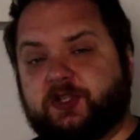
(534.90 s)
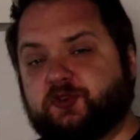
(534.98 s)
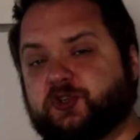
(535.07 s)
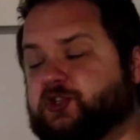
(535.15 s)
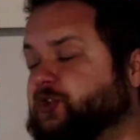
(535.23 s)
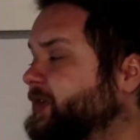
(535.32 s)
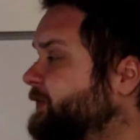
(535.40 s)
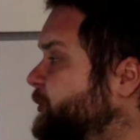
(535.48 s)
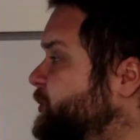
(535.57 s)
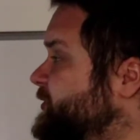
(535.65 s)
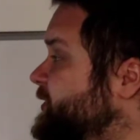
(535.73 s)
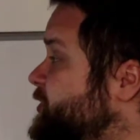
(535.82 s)
electrician
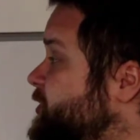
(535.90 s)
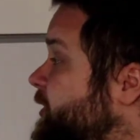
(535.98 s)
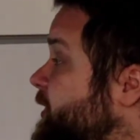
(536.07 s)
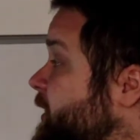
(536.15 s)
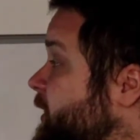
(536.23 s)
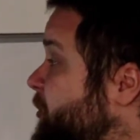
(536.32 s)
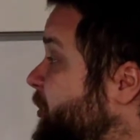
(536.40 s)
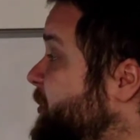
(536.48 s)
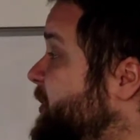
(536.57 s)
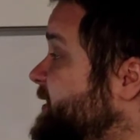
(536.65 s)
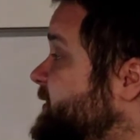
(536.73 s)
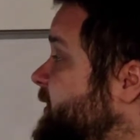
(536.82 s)
level position.
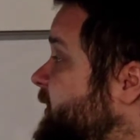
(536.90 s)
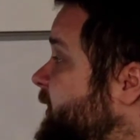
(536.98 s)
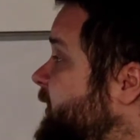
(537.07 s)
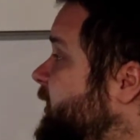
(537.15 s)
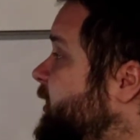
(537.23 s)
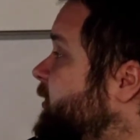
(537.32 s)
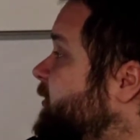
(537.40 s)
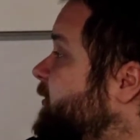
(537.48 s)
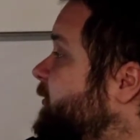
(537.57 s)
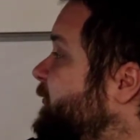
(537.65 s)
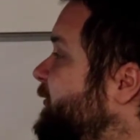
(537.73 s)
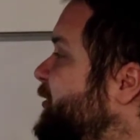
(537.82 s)
But basically,
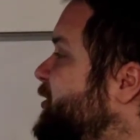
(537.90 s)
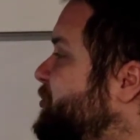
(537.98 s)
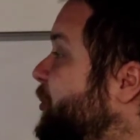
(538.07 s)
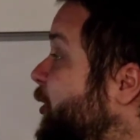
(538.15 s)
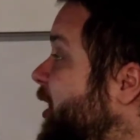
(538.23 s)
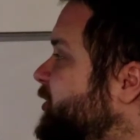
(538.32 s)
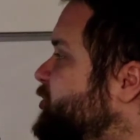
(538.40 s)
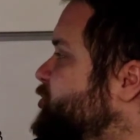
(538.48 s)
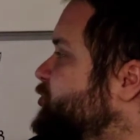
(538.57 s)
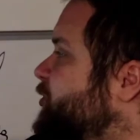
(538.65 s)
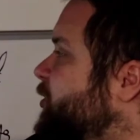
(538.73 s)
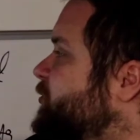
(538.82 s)
in very broad
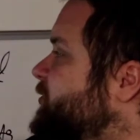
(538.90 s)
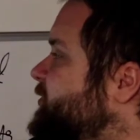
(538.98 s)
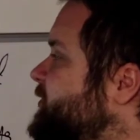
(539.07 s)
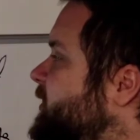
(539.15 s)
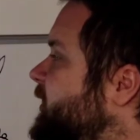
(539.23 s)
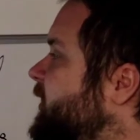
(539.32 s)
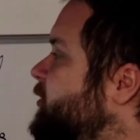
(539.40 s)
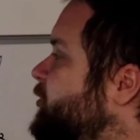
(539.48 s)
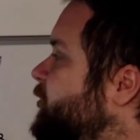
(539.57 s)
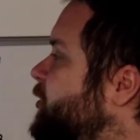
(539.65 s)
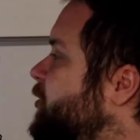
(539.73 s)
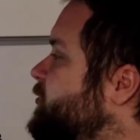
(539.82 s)
strokes,
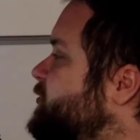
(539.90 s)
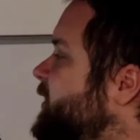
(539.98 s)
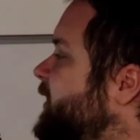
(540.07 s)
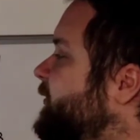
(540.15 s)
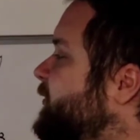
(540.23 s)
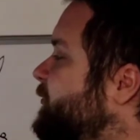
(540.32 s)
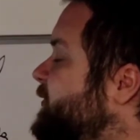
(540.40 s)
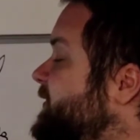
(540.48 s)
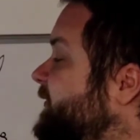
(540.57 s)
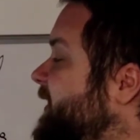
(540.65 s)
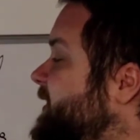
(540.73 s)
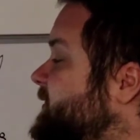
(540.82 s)
you're going to have three
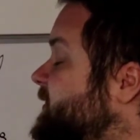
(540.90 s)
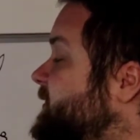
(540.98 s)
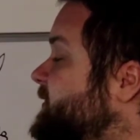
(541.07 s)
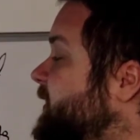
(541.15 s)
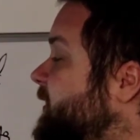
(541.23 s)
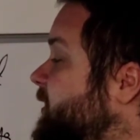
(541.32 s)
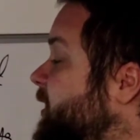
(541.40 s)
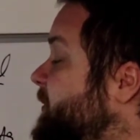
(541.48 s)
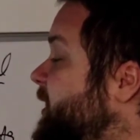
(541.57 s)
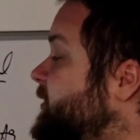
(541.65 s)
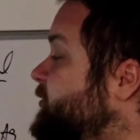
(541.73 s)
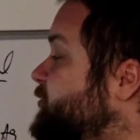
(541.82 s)
phases that
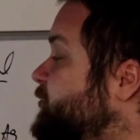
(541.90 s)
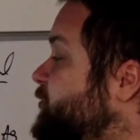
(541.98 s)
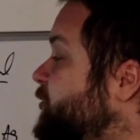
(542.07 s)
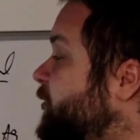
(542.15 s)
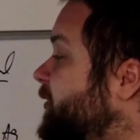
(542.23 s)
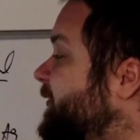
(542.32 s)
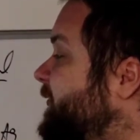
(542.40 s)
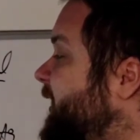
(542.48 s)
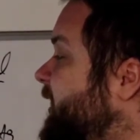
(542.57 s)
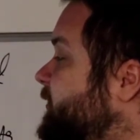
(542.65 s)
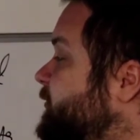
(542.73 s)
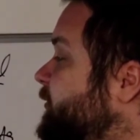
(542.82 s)
come into your
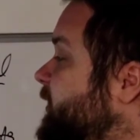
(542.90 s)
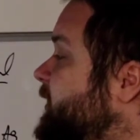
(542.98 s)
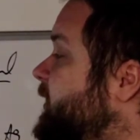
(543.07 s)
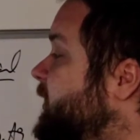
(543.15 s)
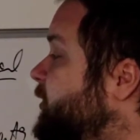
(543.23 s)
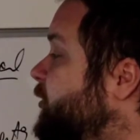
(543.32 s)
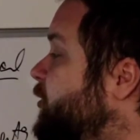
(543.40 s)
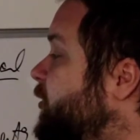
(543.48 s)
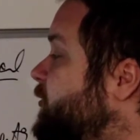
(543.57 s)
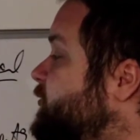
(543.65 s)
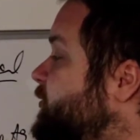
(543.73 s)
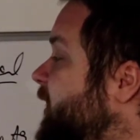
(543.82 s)
factory. You're going